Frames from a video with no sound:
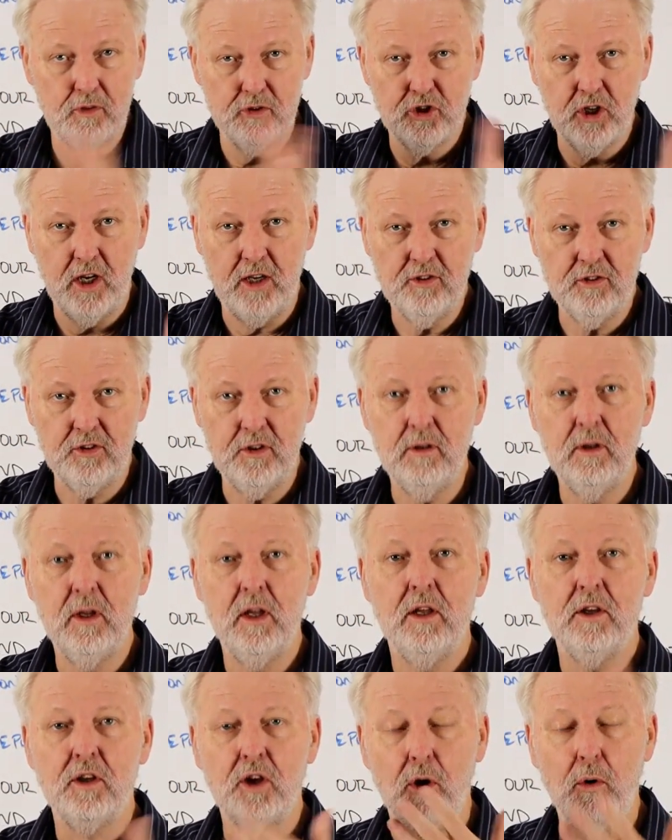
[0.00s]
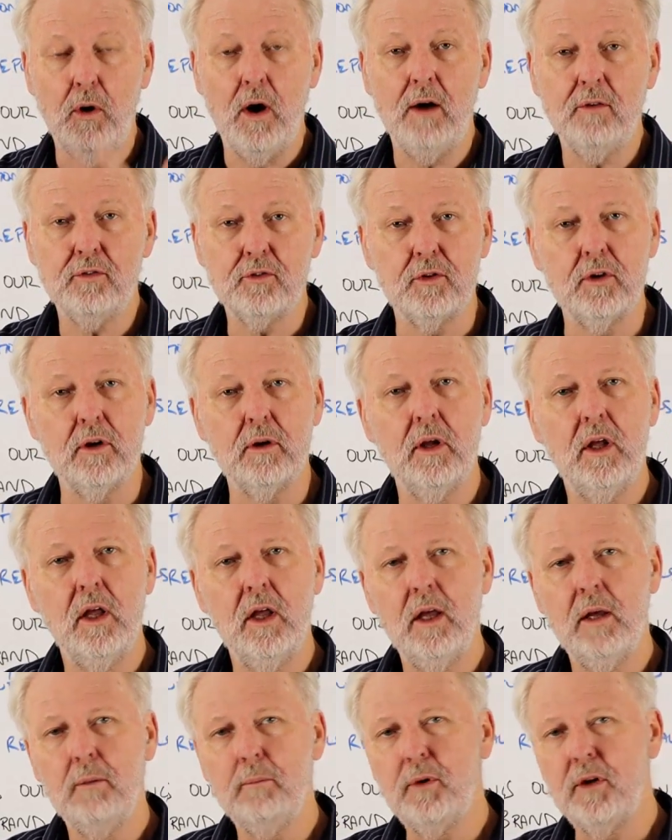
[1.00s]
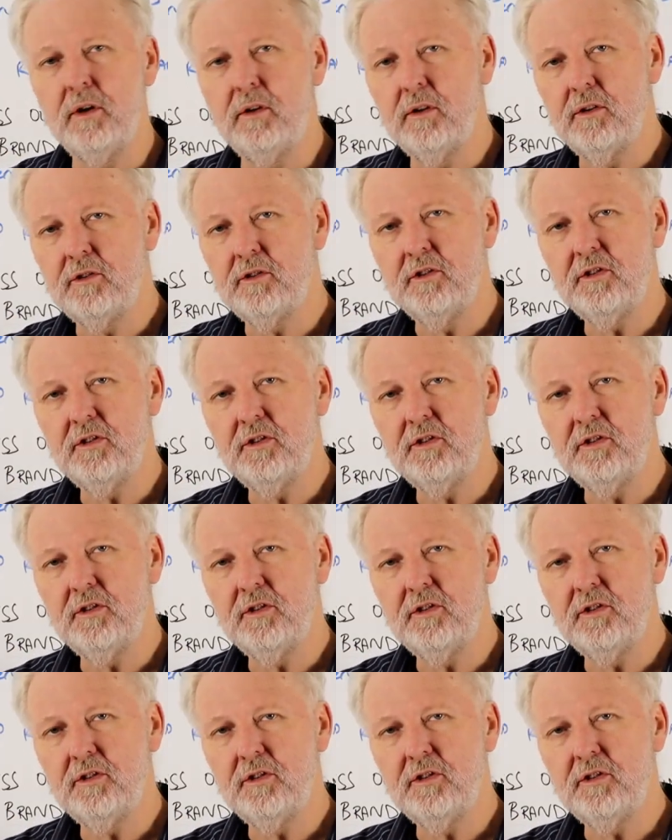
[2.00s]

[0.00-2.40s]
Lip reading: chase it, go after it. But